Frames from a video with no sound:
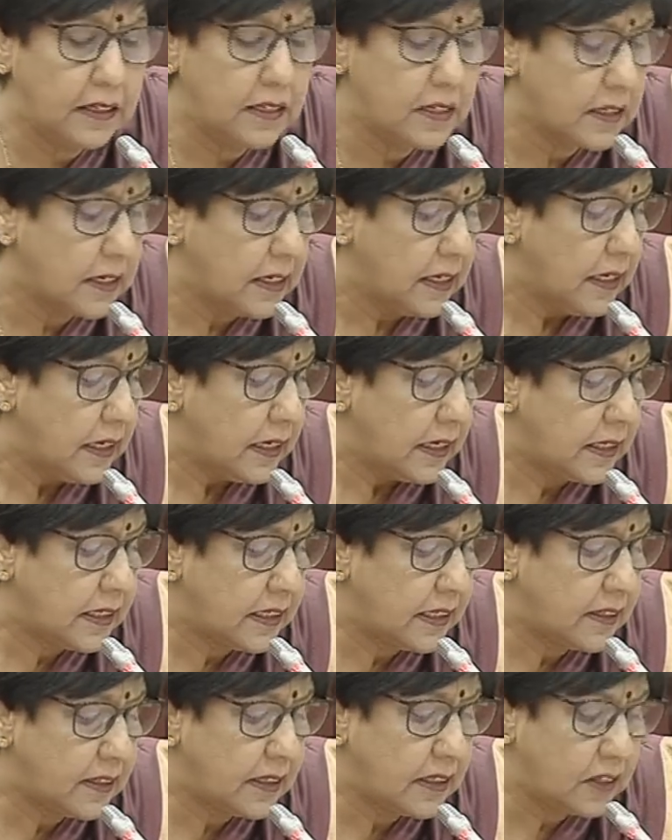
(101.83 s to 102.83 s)
Indeed,
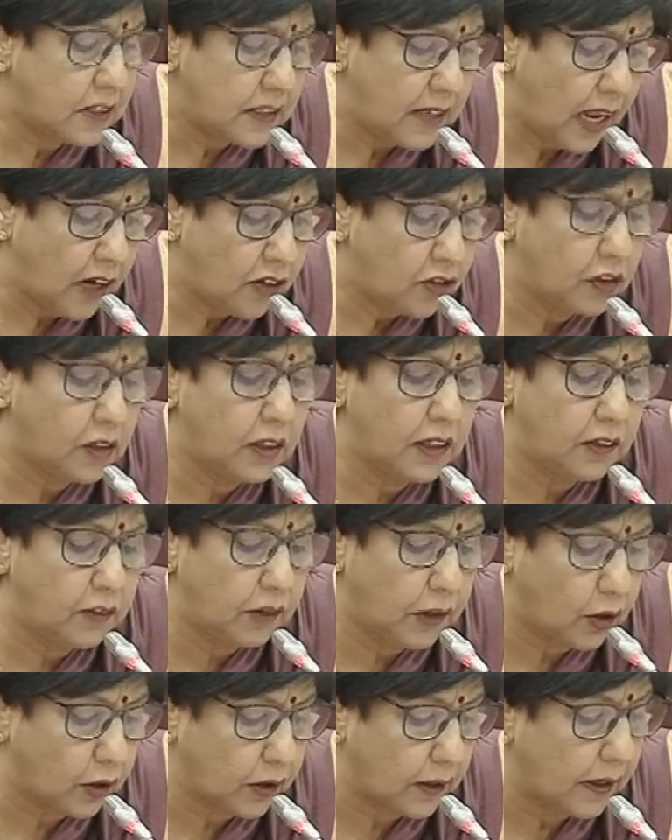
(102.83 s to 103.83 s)
it is
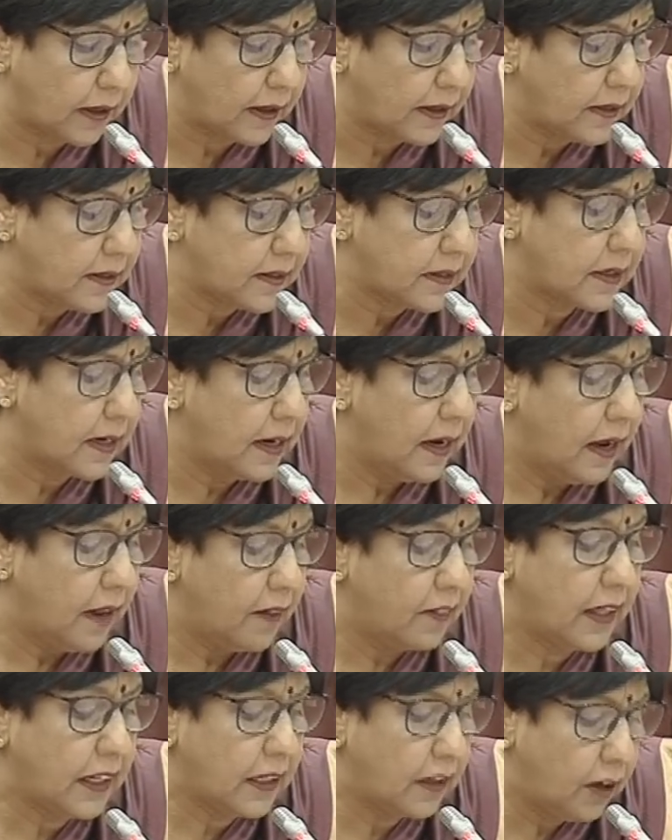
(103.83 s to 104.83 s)
internationally
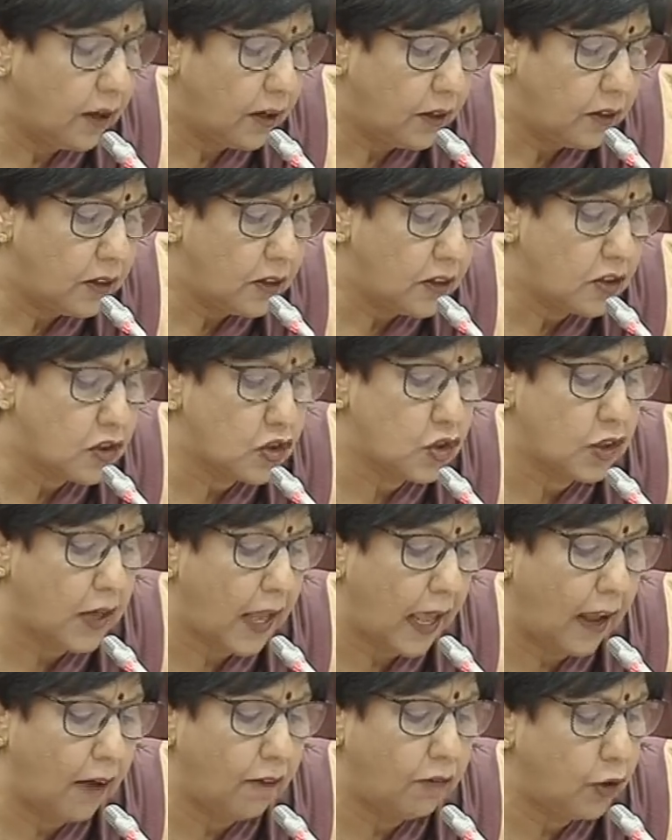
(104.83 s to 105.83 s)
recognized that
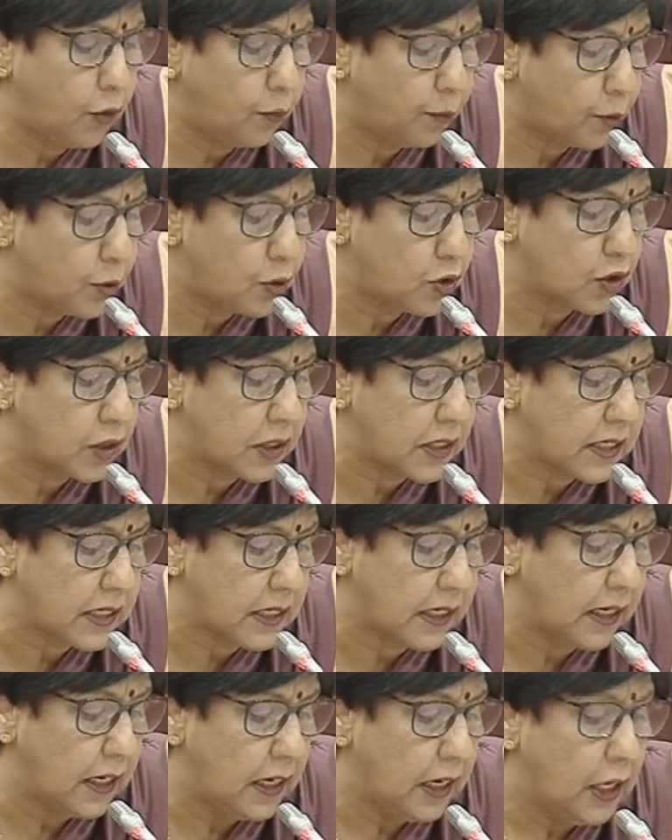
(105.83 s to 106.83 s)
learners should have the
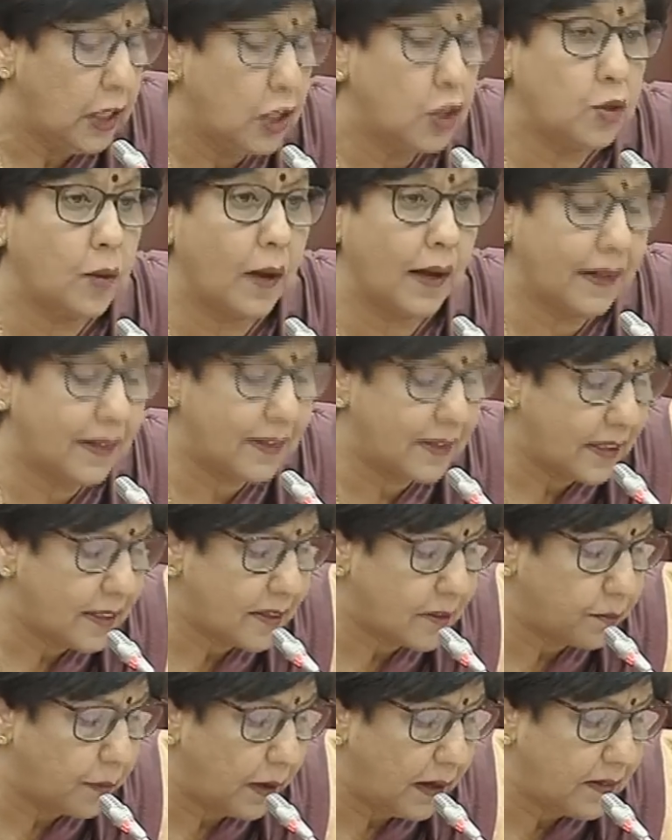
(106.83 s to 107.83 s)
opportunity
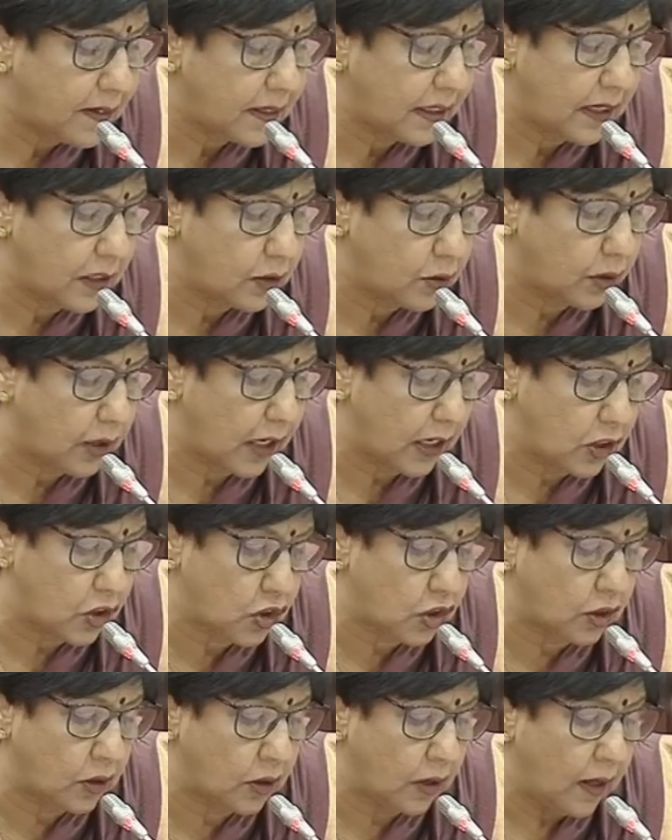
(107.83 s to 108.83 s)
to access basic
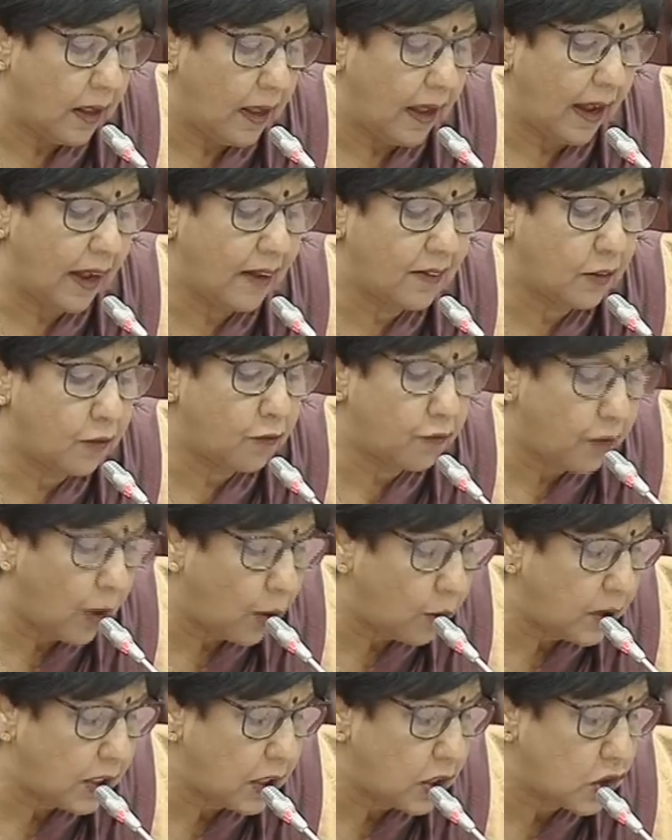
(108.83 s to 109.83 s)
education
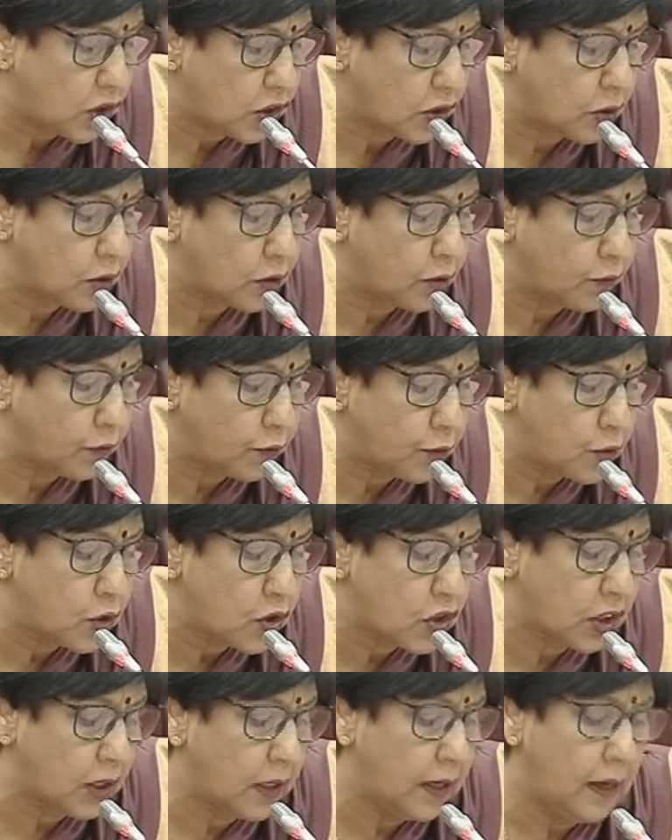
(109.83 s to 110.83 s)
as a
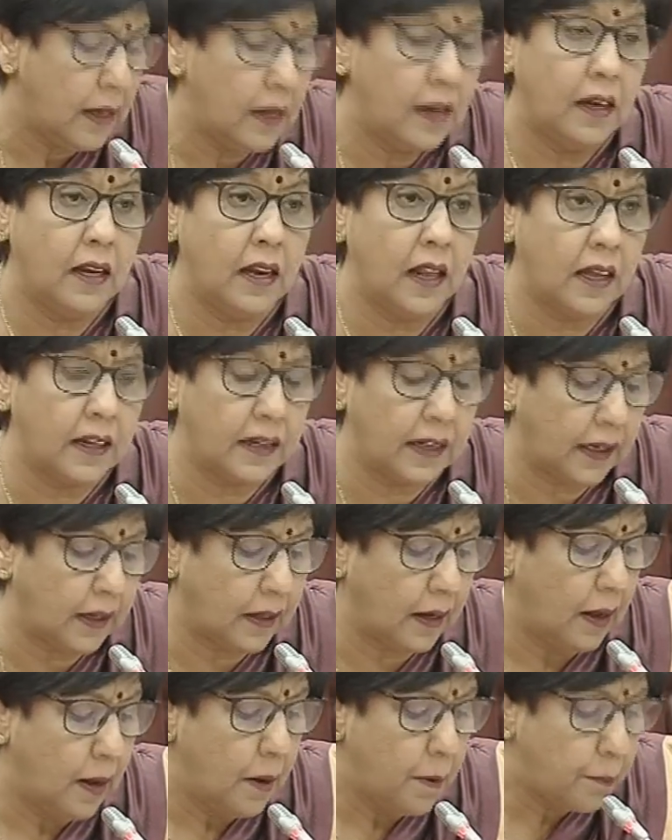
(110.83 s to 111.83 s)
foundation to future
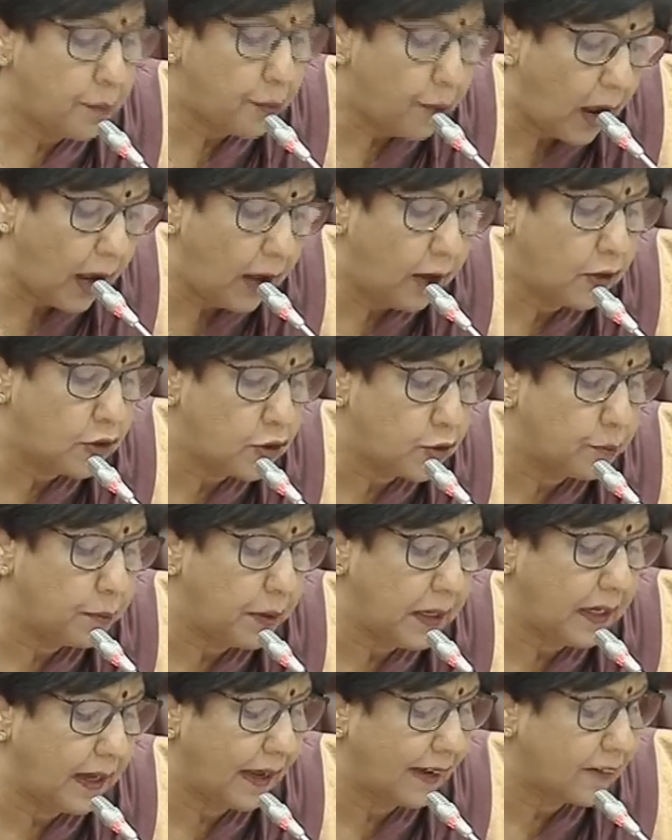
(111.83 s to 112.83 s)
learning
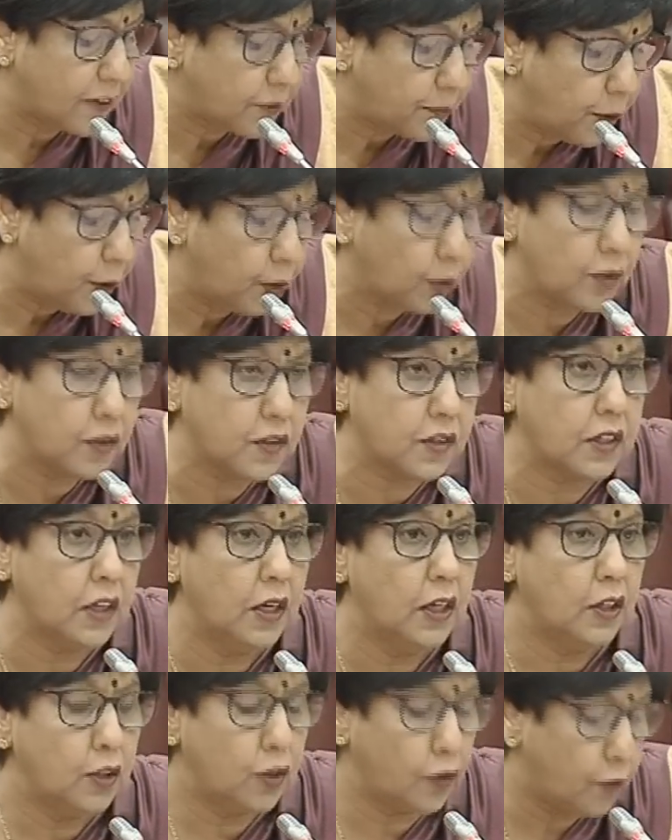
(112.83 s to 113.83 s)
prior to being
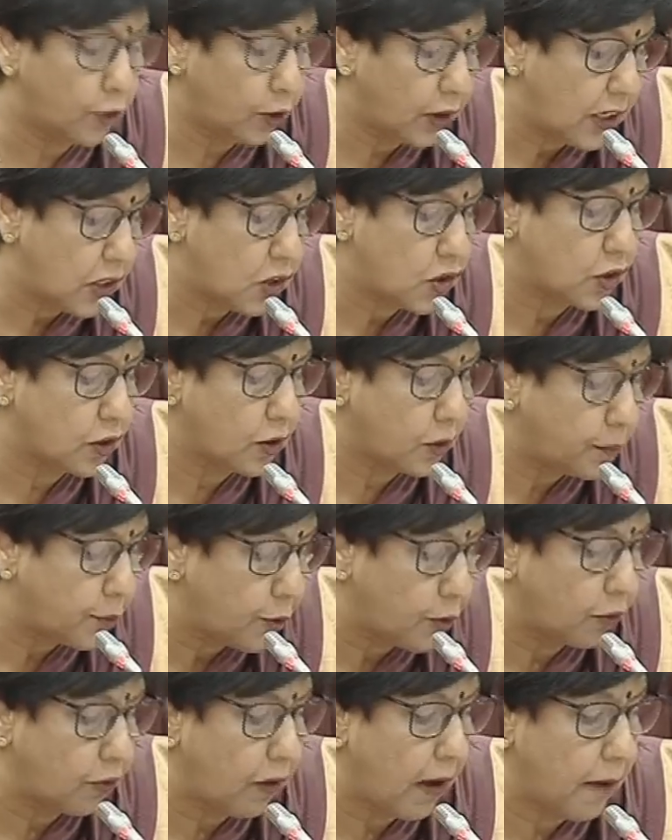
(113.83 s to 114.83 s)
exposed to
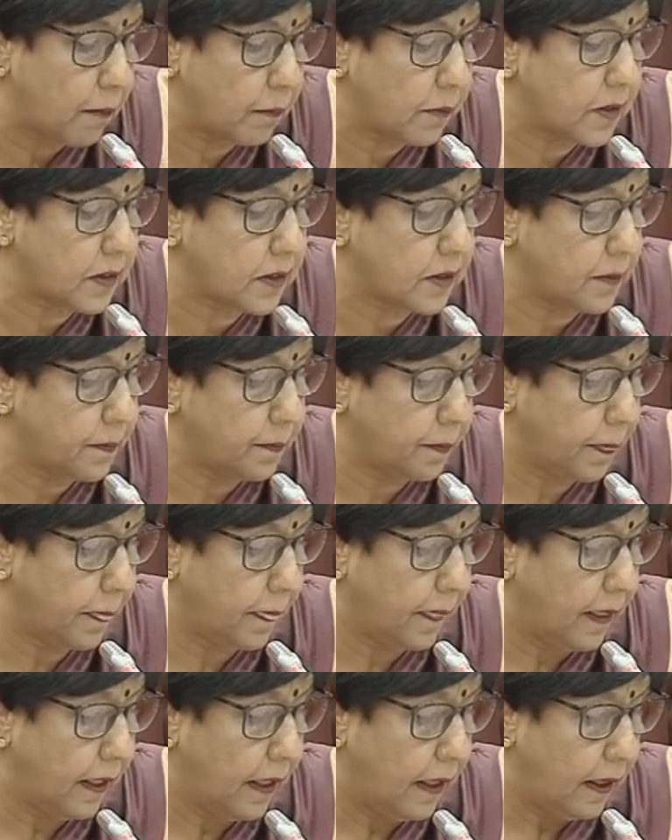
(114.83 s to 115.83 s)
vocational
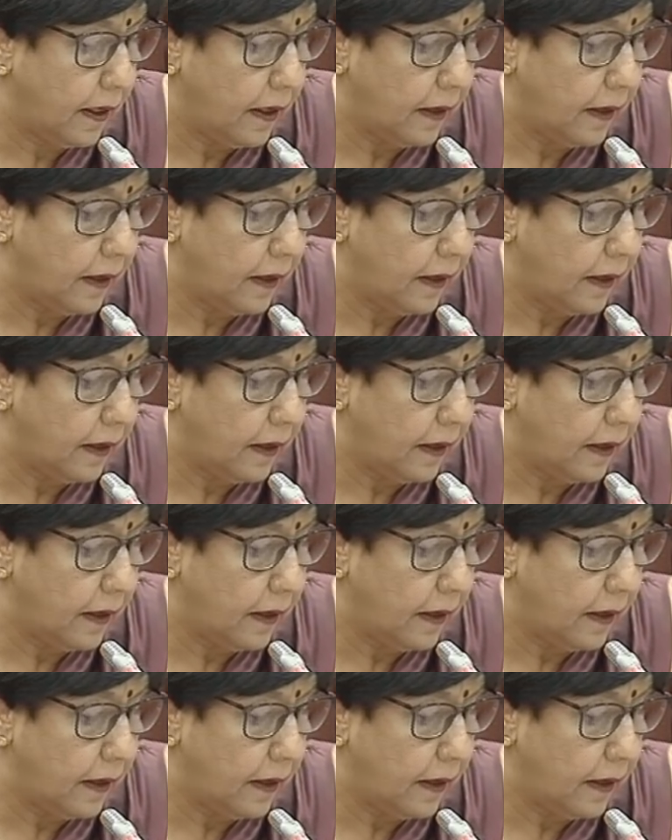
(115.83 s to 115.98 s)
programs.